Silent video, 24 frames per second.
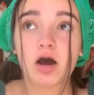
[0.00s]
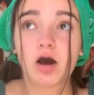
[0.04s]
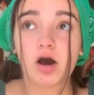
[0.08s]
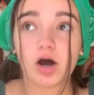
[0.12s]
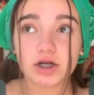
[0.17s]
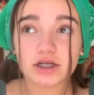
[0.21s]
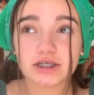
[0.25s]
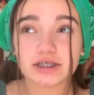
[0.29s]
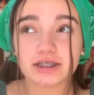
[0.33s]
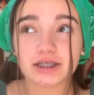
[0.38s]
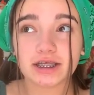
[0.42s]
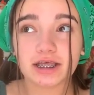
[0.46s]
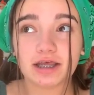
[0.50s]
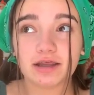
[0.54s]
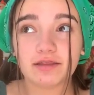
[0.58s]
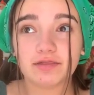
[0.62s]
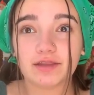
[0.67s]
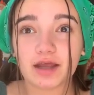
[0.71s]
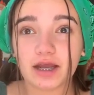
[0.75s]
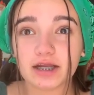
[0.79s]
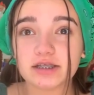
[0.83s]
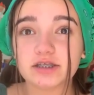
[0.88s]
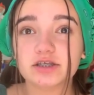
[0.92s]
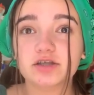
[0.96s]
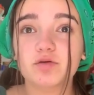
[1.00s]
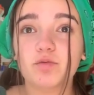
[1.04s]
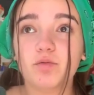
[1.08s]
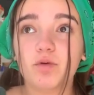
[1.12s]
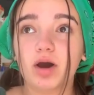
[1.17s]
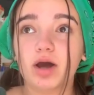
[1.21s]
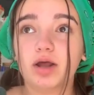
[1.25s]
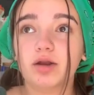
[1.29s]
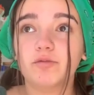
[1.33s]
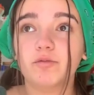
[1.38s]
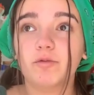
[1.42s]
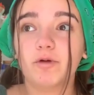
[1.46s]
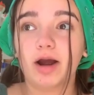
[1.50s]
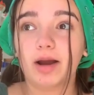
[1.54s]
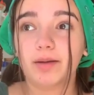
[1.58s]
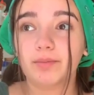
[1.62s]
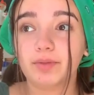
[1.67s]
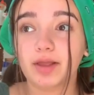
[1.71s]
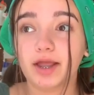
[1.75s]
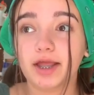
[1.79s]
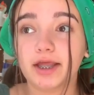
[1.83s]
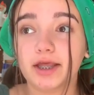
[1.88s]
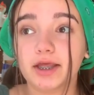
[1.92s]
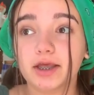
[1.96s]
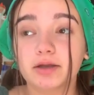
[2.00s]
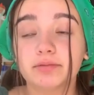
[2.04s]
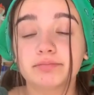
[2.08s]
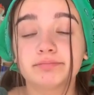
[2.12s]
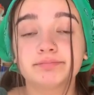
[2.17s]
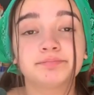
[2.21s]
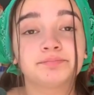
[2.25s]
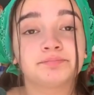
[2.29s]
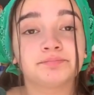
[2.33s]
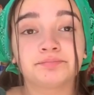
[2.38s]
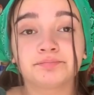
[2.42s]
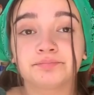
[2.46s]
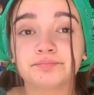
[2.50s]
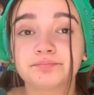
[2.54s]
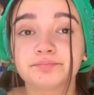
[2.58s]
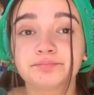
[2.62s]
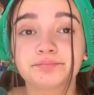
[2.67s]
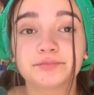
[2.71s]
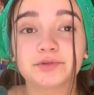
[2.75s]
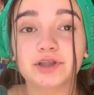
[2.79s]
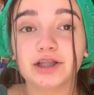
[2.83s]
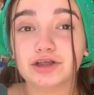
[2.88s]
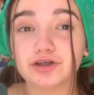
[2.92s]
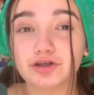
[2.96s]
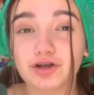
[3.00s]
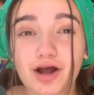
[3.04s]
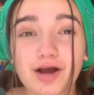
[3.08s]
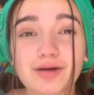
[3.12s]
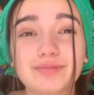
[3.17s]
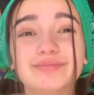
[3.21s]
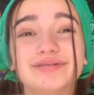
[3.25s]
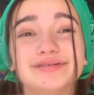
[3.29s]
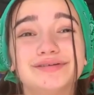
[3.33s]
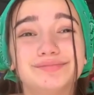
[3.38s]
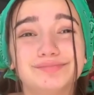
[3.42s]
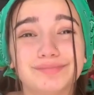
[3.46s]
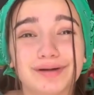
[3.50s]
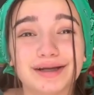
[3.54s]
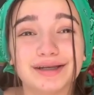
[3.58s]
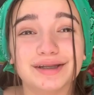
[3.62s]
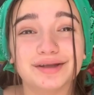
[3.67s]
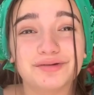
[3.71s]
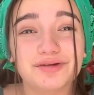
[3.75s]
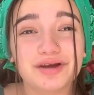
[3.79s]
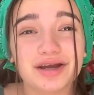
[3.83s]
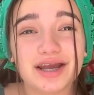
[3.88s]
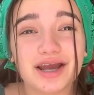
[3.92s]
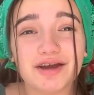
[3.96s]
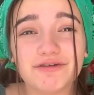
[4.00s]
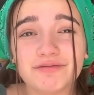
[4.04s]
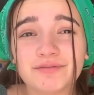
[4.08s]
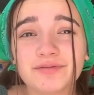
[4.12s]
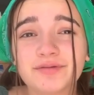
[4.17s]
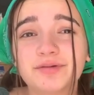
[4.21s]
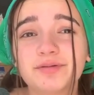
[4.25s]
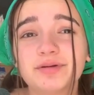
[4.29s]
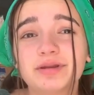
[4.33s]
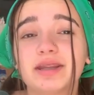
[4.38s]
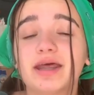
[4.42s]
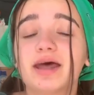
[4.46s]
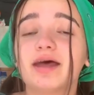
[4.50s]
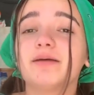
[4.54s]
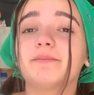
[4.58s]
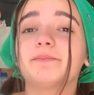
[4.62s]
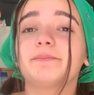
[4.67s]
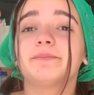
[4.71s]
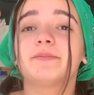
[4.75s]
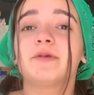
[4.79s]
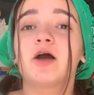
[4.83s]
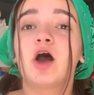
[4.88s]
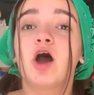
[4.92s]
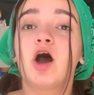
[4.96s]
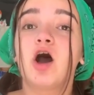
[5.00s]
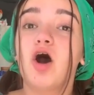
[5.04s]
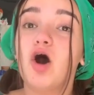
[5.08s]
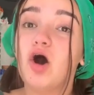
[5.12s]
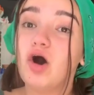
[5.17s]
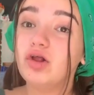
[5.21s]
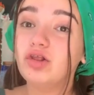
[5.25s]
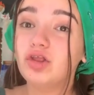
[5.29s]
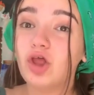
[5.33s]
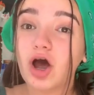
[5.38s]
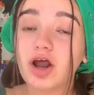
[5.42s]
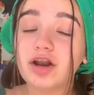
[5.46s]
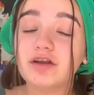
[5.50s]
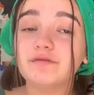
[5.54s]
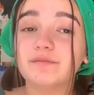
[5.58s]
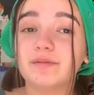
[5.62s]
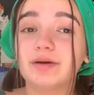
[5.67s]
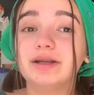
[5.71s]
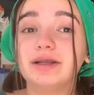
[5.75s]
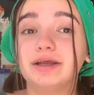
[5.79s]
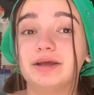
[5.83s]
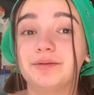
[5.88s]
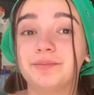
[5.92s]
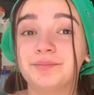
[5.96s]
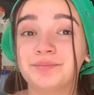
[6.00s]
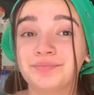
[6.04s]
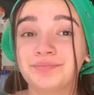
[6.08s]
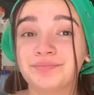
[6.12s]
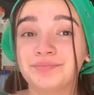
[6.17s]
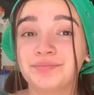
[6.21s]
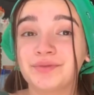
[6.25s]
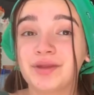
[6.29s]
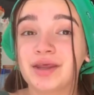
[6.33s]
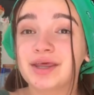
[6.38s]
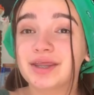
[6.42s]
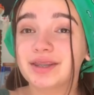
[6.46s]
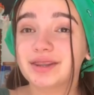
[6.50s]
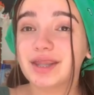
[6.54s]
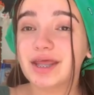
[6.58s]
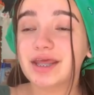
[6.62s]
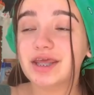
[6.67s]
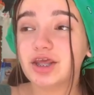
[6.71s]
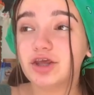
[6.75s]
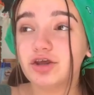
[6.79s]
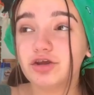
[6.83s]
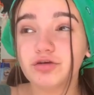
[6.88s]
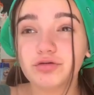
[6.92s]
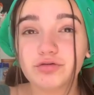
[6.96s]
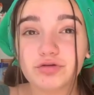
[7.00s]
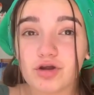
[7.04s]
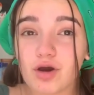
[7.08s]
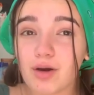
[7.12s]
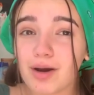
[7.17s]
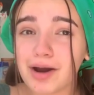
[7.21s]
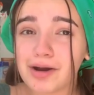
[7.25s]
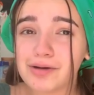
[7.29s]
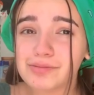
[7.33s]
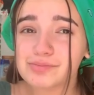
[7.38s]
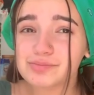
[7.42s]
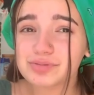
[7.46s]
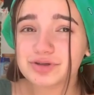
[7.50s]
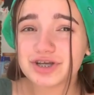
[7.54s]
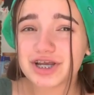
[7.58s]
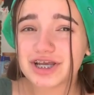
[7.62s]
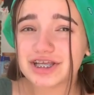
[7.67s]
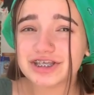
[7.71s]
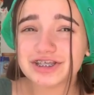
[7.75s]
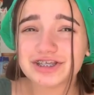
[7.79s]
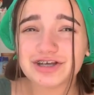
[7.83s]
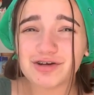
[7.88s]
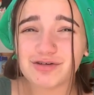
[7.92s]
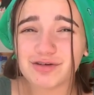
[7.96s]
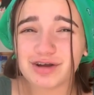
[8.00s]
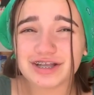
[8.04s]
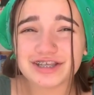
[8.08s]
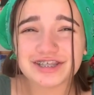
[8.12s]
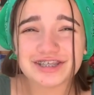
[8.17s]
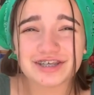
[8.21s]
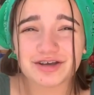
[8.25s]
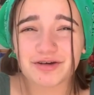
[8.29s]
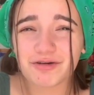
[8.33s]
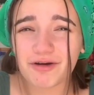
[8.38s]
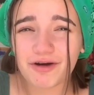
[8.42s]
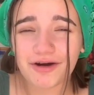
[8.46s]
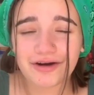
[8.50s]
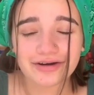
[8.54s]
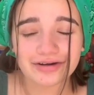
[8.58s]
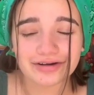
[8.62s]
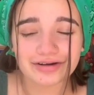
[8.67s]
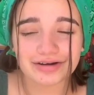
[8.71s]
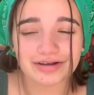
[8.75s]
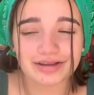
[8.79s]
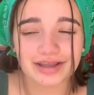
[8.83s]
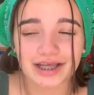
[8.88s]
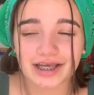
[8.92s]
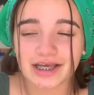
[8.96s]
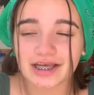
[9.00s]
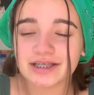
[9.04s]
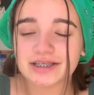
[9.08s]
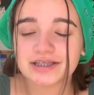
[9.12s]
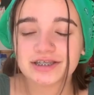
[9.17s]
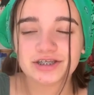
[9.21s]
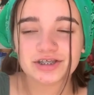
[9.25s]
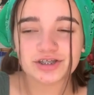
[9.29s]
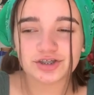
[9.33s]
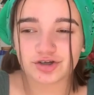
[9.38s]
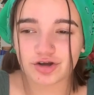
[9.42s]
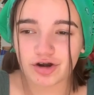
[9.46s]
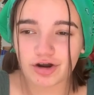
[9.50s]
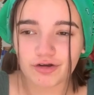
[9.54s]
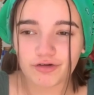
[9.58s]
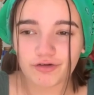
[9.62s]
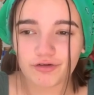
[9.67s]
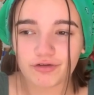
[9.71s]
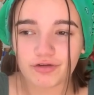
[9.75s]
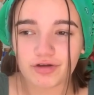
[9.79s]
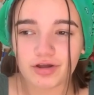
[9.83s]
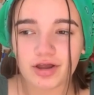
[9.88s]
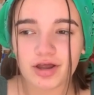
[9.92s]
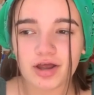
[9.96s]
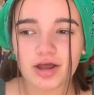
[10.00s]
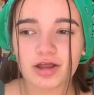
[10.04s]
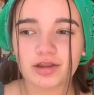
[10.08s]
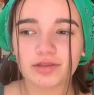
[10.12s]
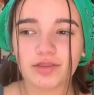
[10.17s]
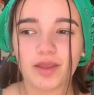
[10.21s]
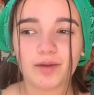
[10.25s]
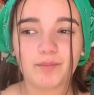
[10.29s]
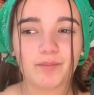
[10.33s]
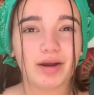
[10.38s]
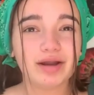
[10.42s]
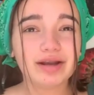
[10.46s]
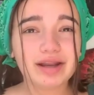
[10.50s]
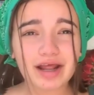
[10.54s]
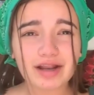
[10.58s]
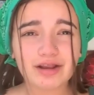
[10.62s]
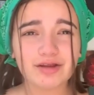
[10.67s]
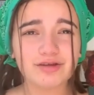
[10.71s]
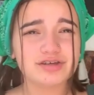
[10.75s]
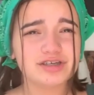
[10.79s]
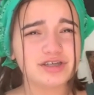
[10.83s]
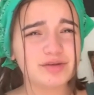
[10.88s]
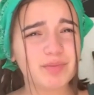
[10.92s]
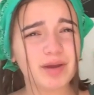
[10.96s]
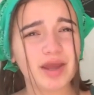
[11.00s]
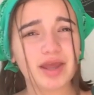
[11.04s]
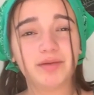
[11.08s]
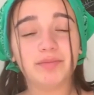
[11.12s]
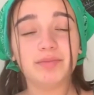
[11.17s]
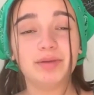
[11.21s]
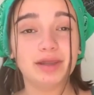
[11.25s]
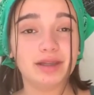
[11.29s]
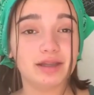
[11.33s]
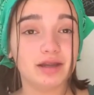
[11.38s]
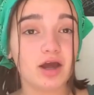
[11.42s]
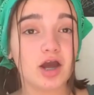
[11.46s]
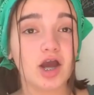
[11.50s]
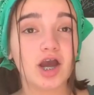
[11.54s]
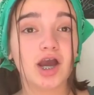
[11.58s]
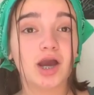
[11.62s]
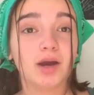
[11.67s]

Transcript: Honestly, that's the one where I'm like, you know how much money you could get from doing that? A lot of money. Like you know how it's so it's so hard. Like it's a struggle. Like my dad used to pay me.